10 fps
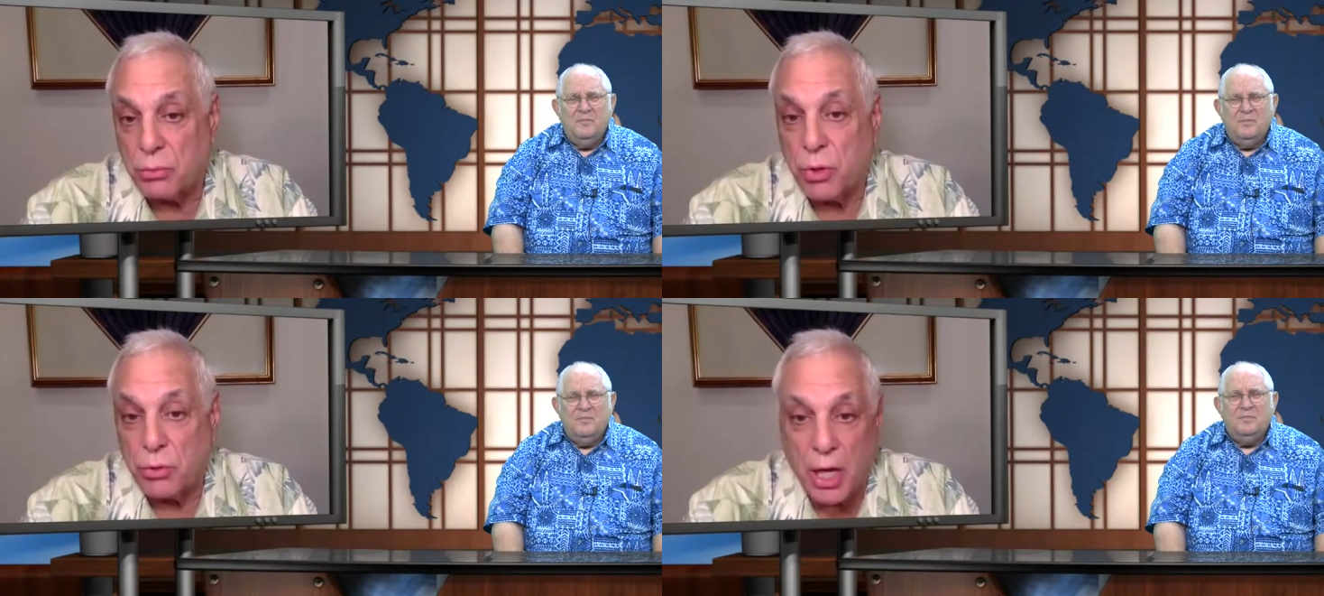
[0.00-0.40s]

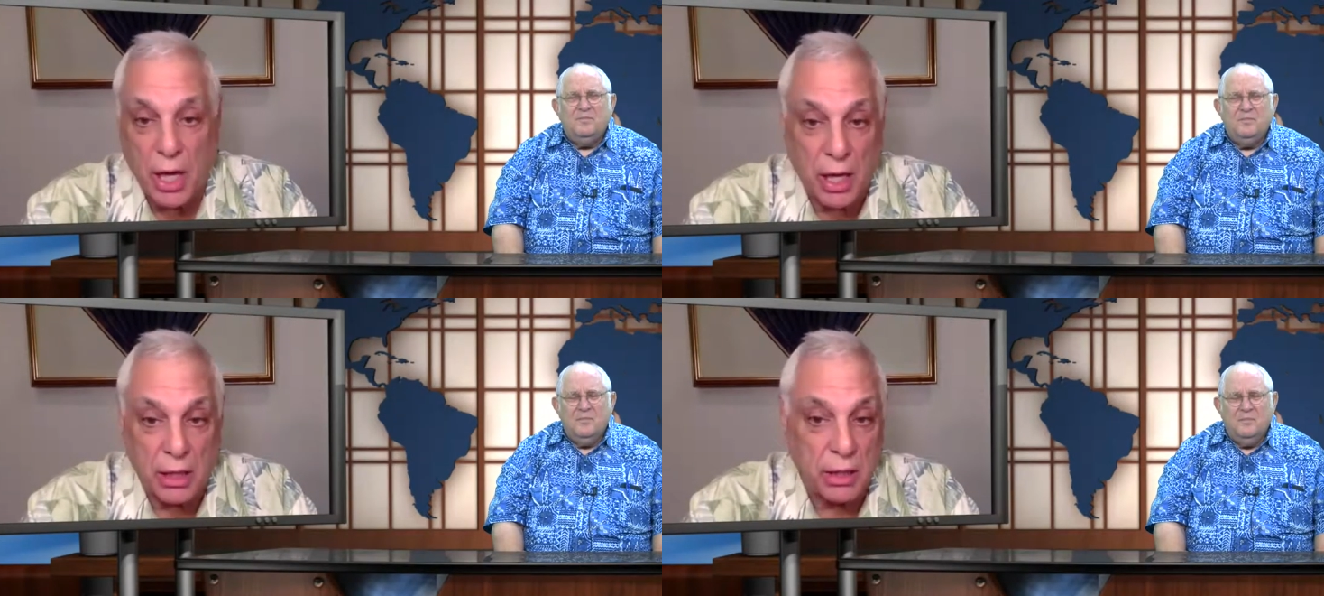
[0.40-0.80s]
Speaker 1: The Road
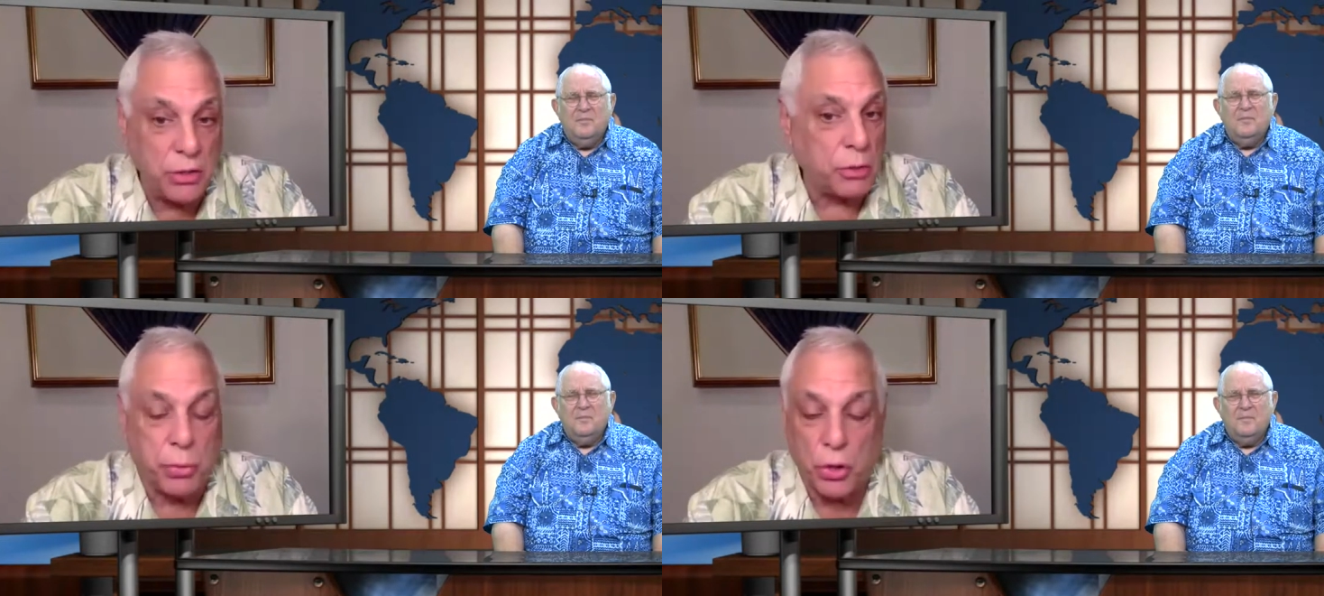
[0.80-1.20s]
Ahead, and
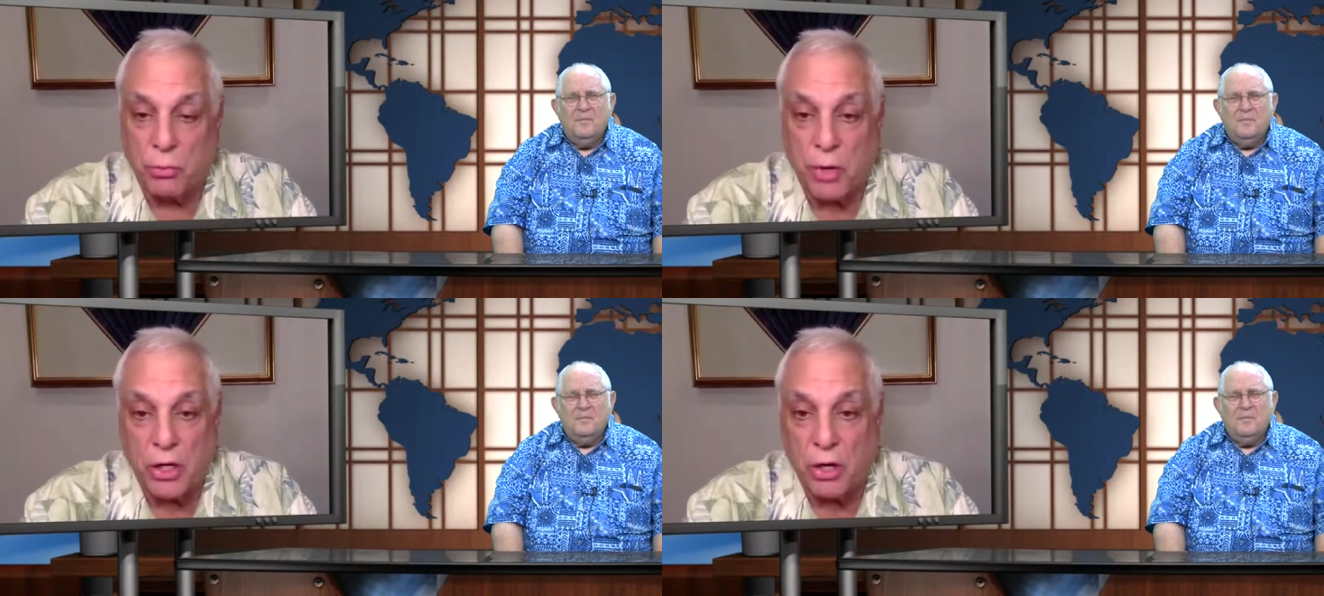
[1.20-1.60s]
you can pull
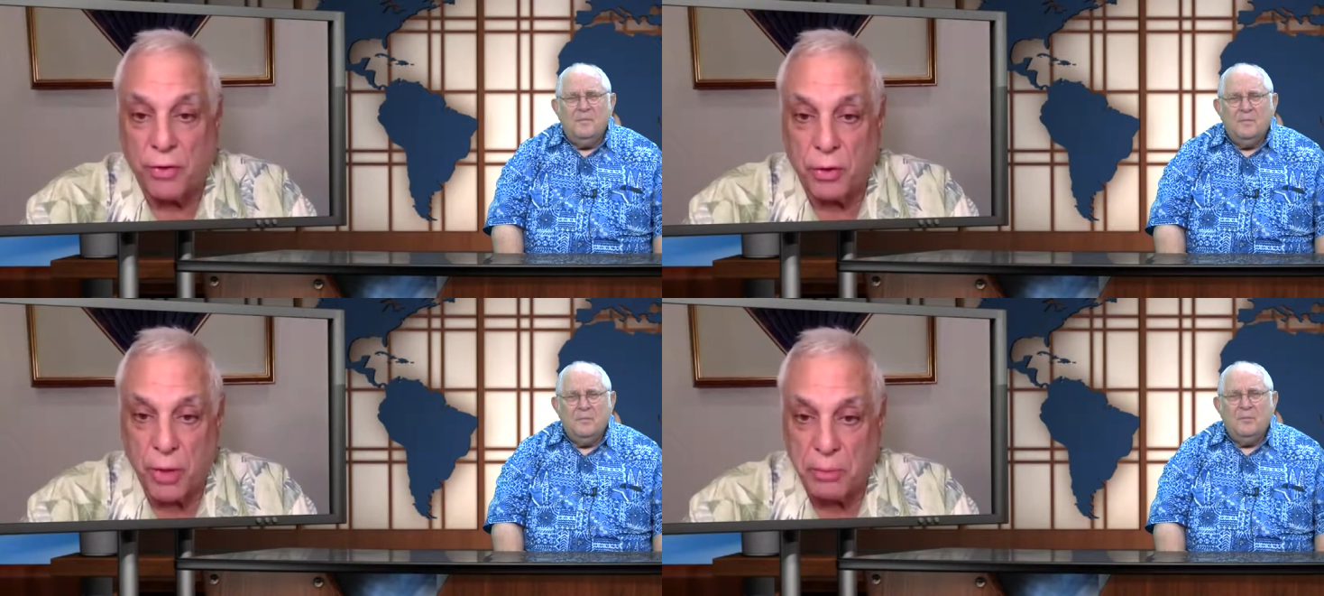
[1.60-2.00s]
it right
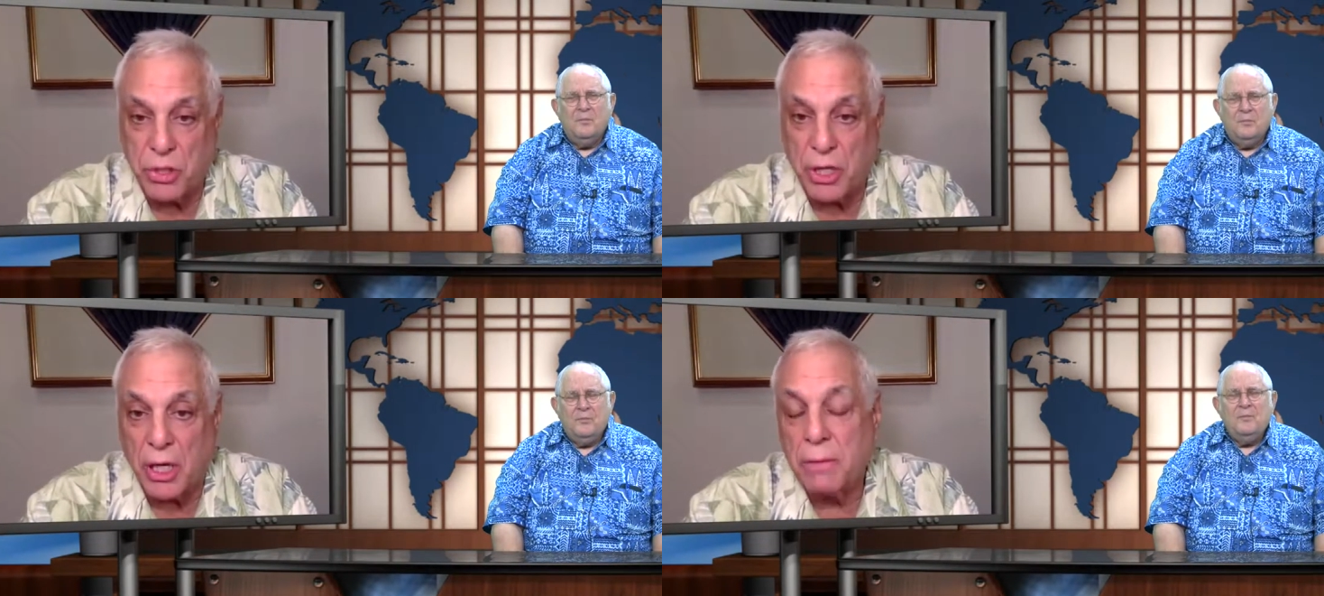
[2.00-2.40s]
off our
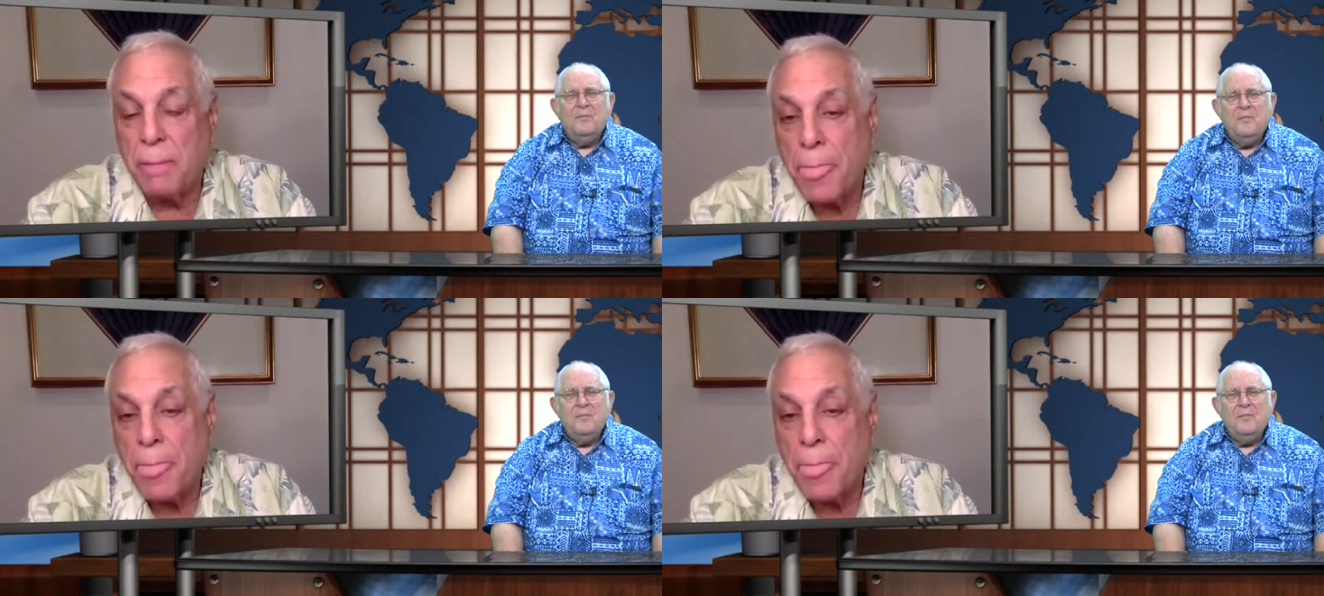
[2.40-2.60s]
website.